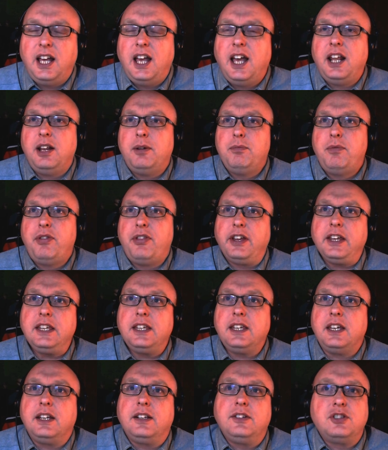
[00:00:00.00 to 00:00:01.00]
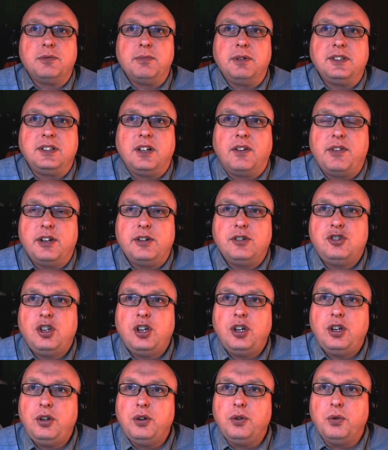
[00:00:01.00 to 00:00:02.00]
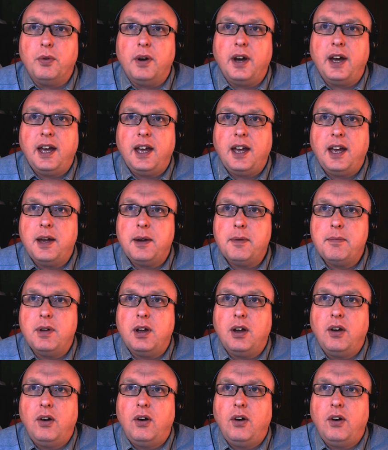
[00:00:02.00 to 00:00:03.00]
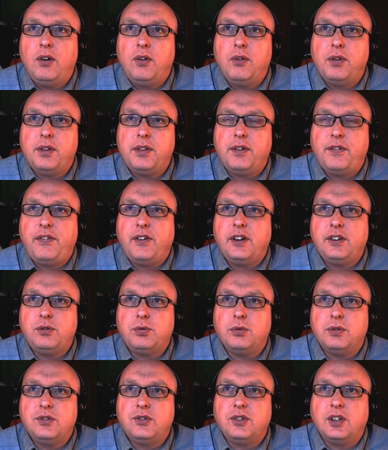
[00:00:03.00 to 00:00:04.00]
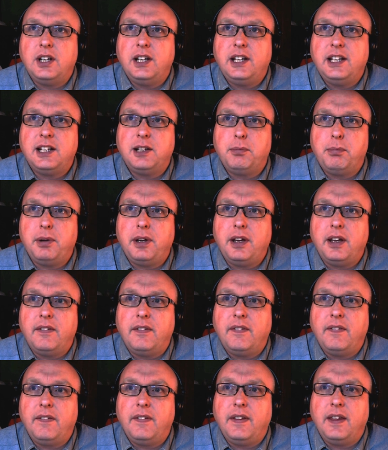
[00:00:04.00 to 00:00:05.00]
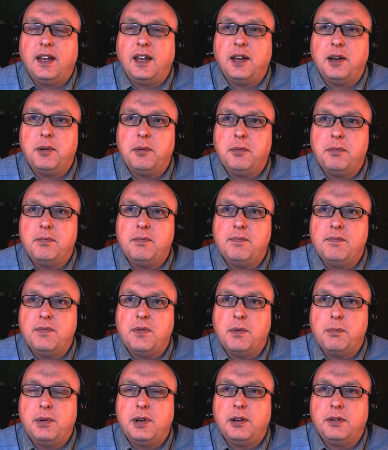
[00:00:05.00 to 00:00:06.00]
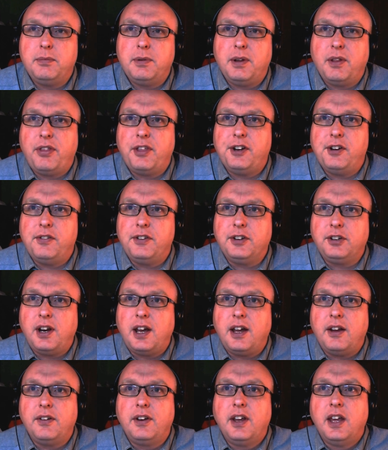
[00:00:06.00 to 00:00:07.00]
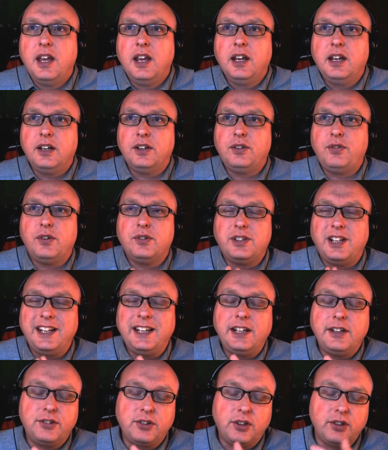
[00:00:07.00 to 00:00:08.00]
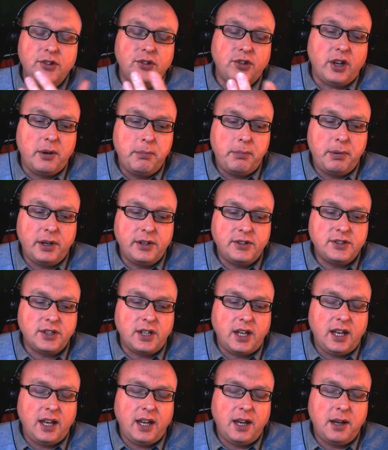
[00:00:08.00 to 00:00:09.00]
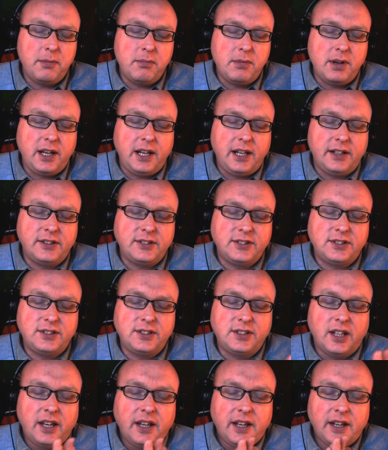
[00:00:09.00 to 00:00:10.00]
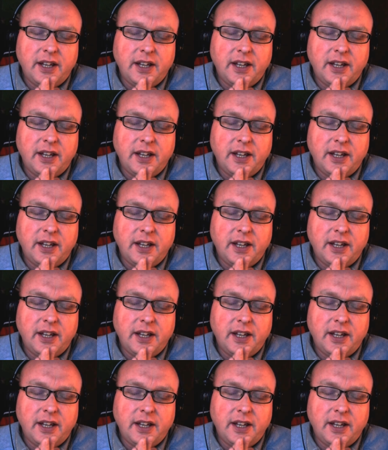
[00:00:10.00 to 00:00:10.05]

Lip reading: and I'm thinking to myself, there are two. Although the first one's a little bit thin on the ground as far as the link is concerned, but it's